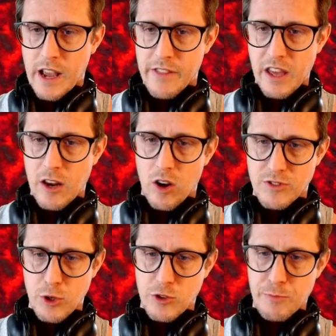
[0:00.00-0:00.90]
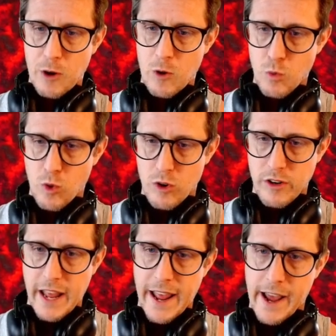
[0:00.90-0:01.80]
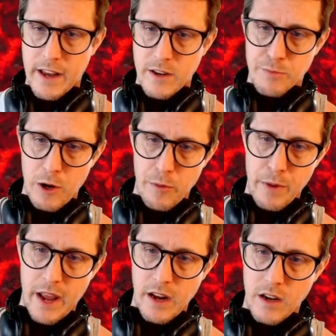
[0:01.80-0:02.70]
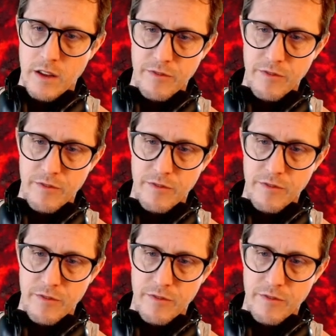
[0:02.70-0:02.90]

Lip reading: And then also Spirit Ward and Spirit Bane.